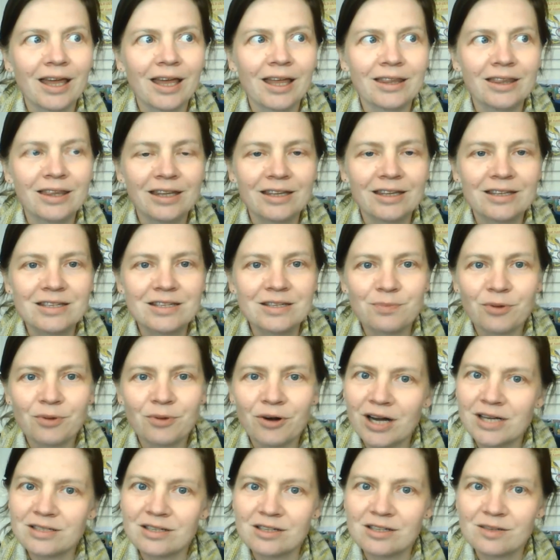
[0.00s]
this
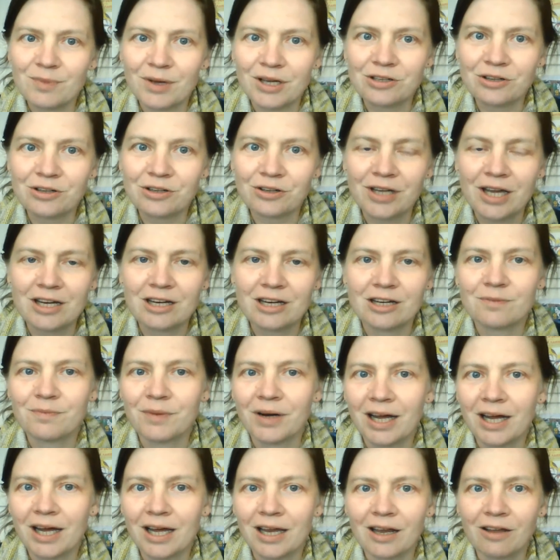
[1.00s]
prize has been donated
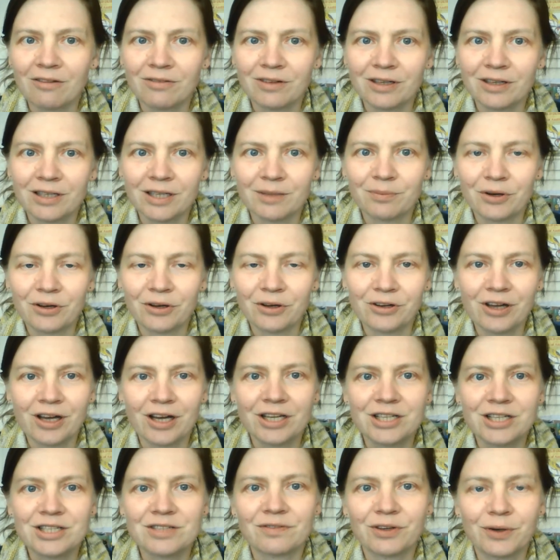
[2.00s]
by a lovely
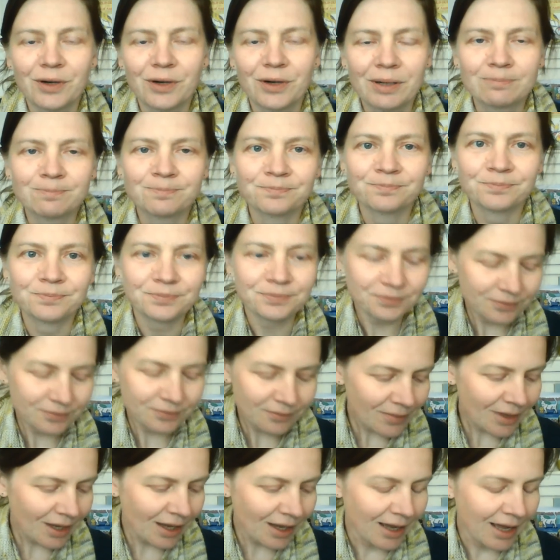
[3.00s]
podcast viewer,
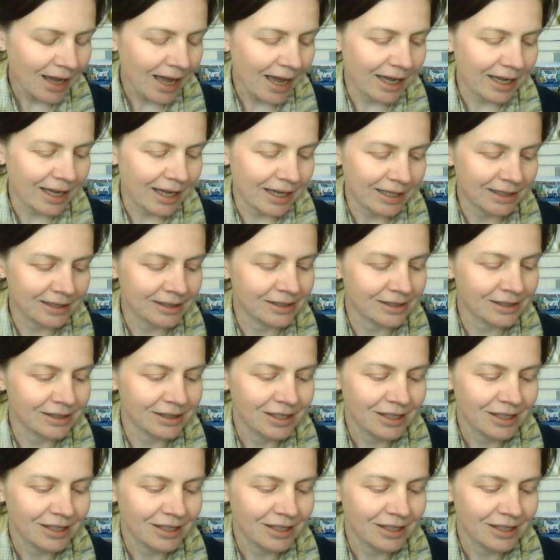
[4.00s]
and